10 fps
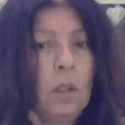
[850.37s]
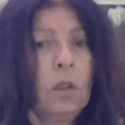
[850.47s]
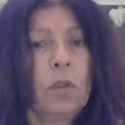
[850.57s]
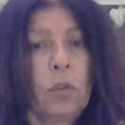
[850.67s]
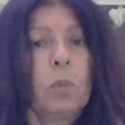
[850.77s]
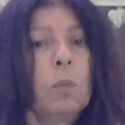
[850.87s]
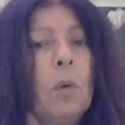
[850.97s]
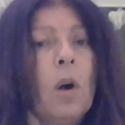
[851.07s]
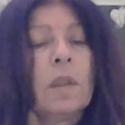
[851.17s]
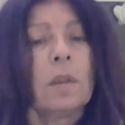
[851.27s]
There's
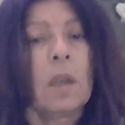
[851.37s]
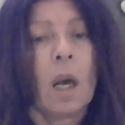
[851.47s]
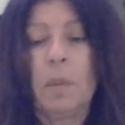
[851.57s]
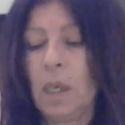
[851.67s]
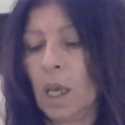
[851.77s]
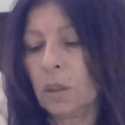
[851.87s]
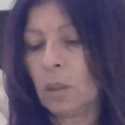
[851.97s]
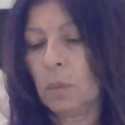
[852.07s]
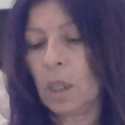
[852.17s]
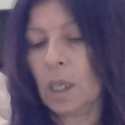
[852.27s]
wands coming at
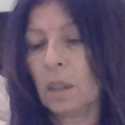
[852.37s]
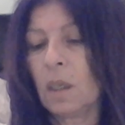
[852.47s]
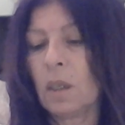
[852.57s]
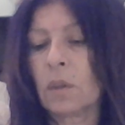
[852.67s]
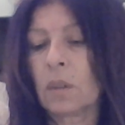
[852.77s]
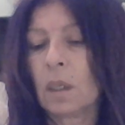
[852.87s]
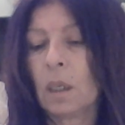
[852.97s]
them like this.